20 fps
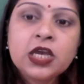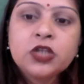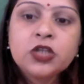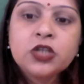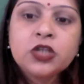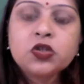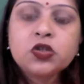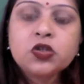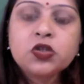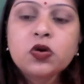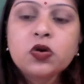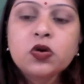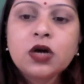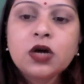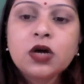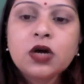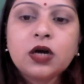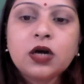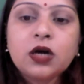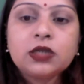
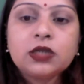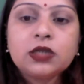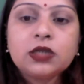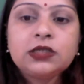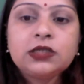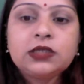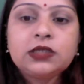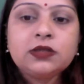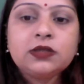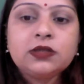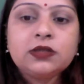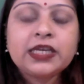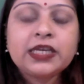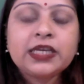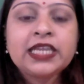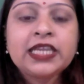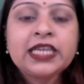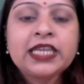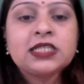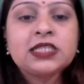So the
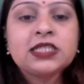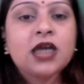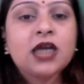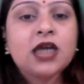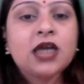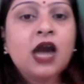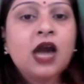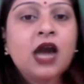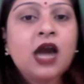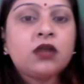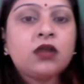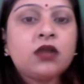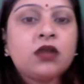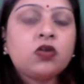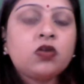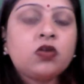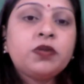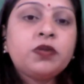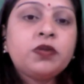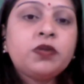kids are not
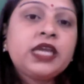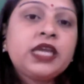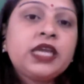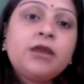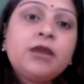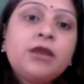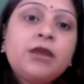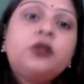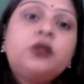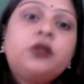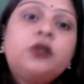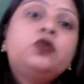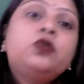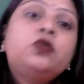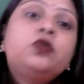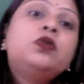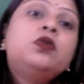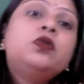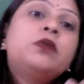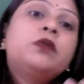being able to
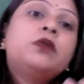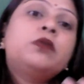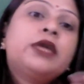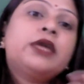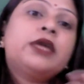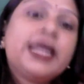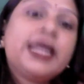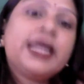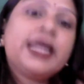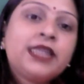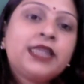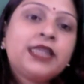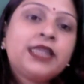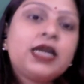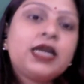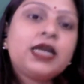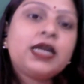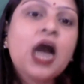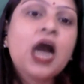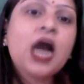get that
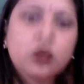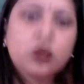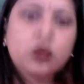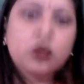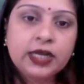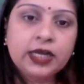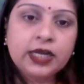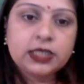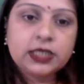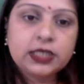outlet.